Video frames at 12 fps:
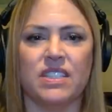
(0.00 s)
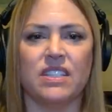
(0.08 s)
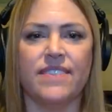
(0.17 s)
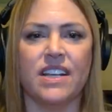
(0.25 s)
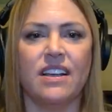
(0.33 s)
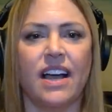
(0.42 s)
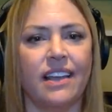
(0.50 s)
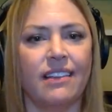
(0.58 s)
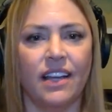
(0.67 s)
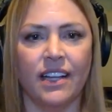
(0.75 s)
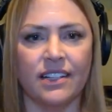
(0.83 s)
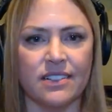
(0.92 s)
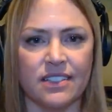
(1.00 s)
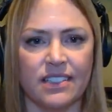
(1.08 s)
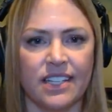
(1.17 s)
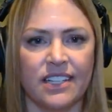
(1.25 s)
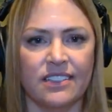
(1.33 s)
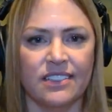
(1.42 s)
specific guidelines
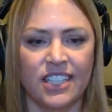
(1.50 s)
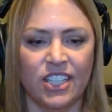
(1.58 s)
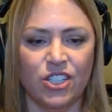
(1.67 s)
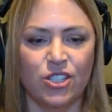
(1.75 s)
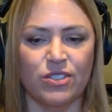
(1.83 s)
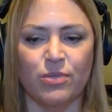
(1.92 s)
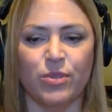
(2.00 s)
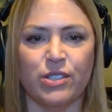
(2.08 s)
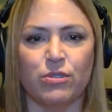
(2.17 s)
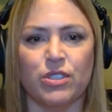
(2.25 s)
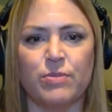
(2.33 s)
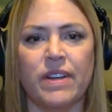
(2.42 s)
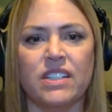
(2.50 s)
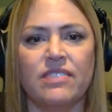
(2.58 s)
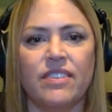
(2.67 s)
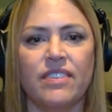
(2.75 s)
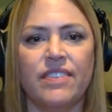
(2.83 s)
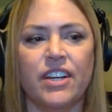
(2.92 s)
and then do some
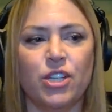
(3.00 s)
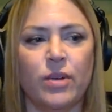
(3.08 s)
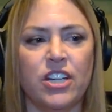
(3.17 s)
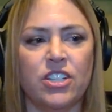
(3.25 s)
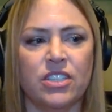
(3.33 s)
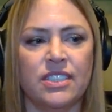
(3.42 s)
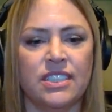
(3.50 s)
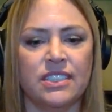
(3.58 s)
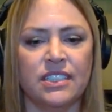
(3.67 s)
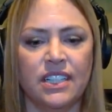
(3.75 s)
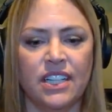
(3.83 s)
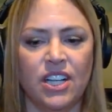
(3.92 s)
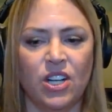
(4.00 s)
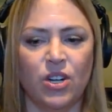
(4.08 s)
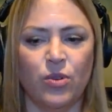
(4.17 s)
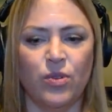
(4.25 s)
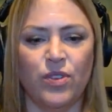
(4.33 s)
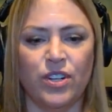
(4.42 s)
retrospective evaluation and
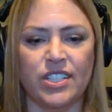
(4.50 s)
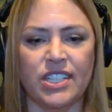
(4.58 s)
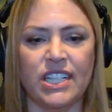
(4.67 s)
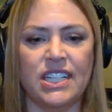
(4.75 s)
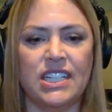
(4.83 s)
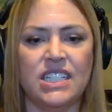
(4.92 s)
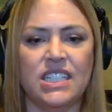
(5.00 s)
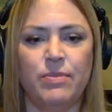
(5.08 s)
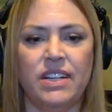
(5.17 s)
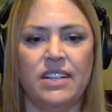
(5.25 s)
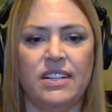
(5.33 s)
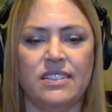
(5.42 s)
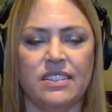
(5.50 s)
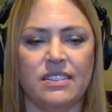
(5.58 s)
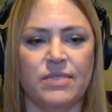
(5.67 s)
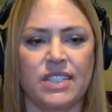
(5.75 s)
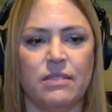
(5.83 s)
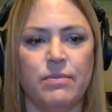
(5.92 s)
there's going to need to be
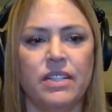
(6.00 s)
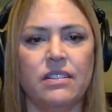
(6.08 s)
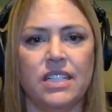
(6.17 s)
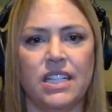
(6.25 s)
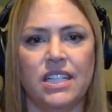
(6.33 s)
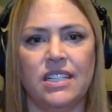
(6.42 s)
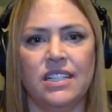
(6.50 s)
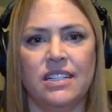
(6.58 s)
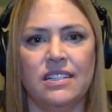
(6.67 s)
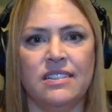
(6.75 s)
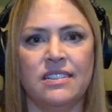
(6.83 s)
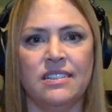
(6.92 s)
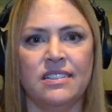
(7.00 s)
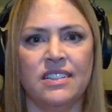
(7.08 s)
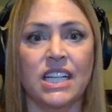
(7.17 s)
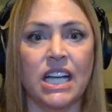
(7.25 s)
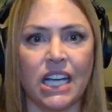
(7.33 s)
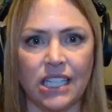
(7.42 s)
some stability in
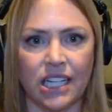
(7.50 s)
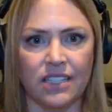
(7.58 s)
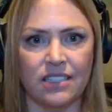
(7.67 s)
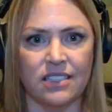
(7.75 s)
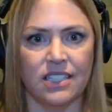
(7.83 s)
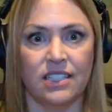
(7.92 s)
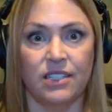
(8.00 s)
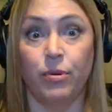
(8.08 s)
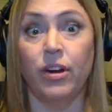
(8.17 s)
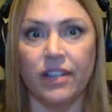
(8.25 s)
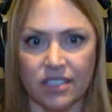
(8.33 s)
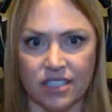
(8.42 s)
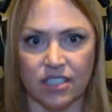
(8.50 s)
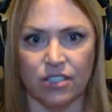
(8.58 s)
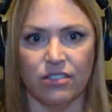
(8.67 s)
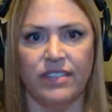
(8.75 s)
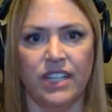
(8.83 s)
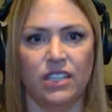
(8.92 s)
the guidelines and the products
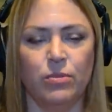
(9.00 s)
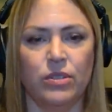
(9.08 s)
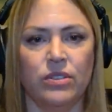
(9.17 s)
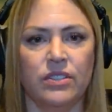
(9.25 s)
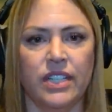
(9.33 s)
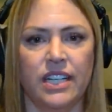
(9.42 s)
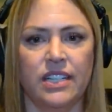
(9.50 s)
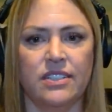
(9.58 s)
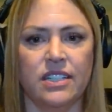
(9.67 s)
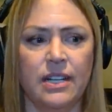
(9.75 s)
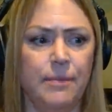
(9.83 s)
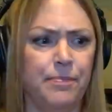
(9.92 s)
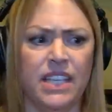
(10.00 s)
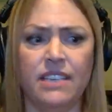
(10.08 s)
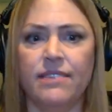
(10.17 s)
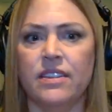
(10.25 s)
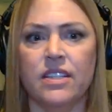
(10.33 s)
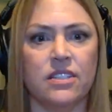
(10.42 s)
that are available and
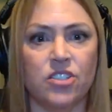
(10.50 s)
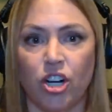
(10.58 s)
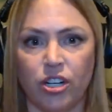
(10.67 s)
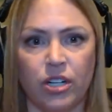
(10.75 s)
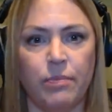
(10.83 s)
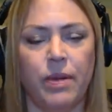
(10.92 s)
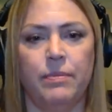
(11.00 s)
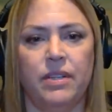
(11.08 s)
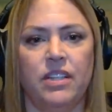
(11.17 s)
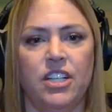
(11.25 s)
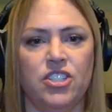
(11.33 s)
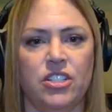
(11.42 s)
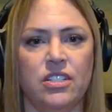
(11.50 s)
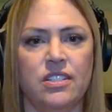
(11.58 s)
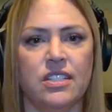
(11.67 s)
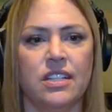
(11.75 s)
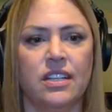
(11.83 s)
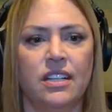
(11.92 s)
even the target
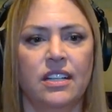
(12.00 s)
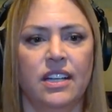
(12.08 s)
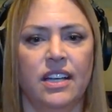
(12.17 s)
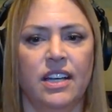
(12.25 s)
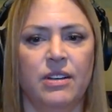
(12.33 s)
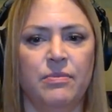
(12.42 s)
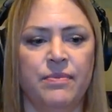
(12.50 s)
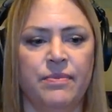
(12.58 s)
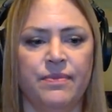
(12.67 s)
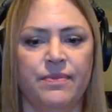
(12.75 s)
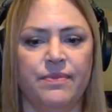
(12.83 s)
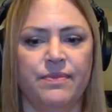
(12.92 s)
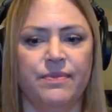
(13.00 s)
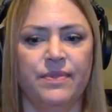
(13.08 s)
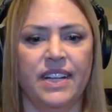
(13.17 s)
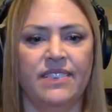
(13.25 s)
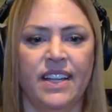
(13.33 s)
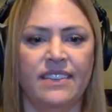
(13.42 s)
populations um,
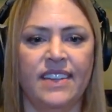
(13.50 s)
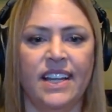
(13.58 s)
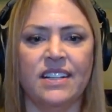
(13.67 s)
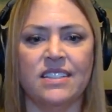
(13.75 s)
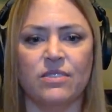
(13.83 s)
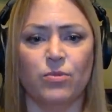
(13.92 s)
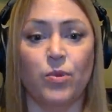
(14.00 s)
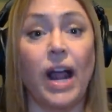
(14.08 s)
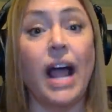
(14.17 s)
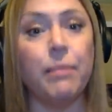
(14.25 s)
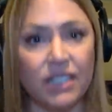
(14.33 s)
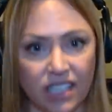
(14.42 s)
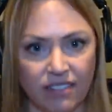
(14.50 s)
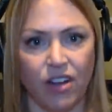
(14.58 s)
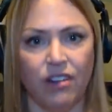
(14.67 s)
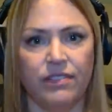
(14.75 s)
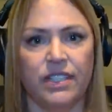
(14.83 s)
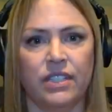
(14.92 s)
and, and that's rapidly
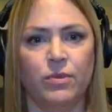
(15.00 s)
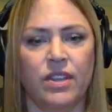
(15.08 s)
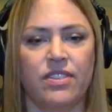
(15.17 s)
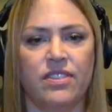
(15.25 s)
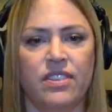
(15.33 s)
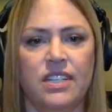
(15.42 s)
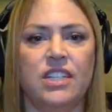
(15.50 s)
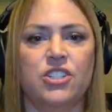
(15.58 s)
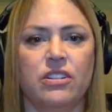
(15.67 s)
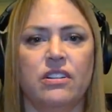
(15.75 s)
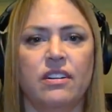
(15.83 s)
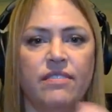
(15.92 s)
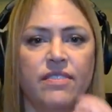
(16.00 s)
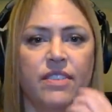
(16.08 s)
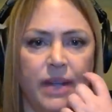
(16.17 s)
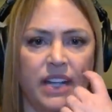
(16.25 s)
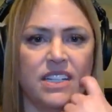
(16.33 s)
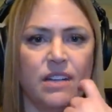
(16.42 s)
evolving with the nature of the
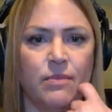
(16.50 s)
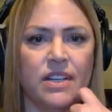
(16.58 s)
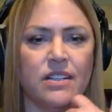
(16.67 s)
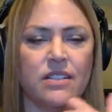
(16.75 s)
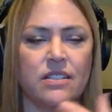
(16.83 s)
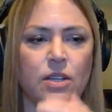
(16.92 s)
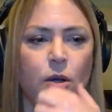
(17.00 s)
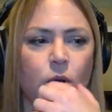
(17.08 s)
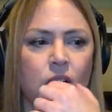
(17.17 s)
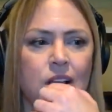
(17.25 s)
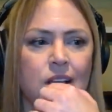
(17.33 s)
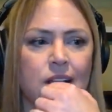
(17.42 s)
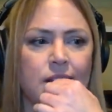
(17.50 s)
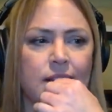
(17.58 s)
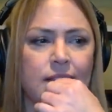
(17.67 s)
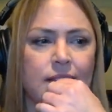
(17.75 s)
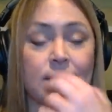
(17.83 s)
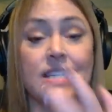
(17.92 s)
pandemic. So
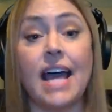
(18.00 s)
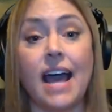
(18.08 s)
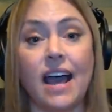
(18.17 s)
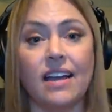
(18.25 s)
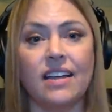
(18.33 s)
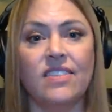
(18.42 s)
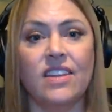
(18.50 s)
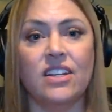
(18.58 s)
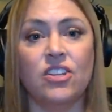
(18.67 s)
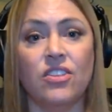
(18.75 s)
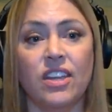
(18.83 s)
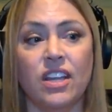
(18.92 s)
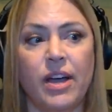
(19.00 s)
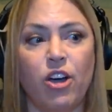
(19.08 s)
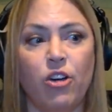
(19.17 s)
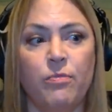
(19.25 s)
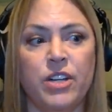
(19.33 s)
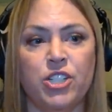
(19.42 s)
there's that. And then you think
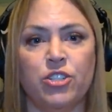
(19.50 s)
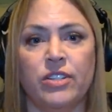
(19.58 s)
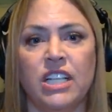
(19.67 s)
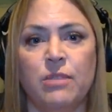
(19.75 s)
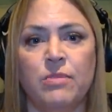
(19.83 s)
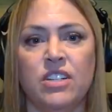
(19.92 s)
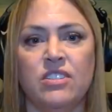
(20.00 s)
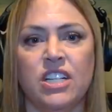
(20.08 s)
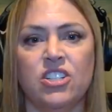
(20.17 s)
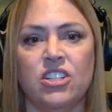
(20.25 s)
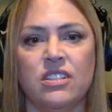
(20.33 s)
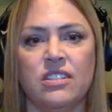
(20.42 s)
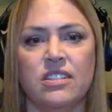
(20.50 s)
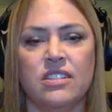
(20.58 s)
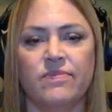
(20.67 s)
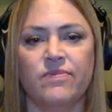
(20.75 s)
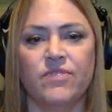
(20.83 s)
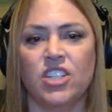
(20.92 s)
about measuring
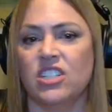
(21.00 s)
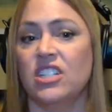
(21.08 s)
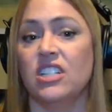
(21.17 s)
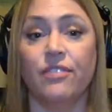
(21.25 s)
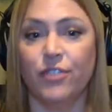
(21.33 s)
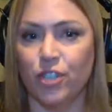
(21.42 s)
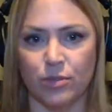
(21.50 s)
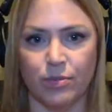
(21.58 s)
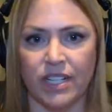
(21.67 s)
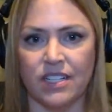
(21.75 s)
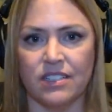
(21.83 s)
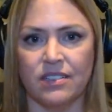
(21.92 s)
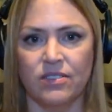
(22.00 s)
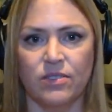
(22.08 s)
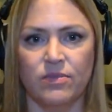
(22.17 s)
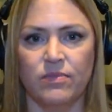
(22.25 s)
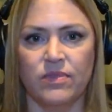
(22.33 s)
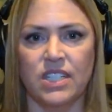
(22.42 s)
immunizations just in the first place.
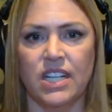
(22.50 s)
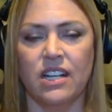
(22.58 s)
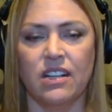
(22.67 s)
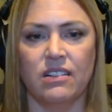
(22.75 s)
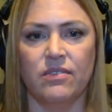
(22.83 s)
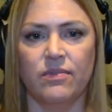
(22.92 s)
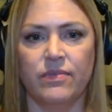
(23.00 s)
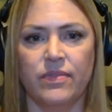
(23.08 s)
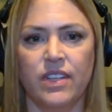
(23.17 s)
Right. Take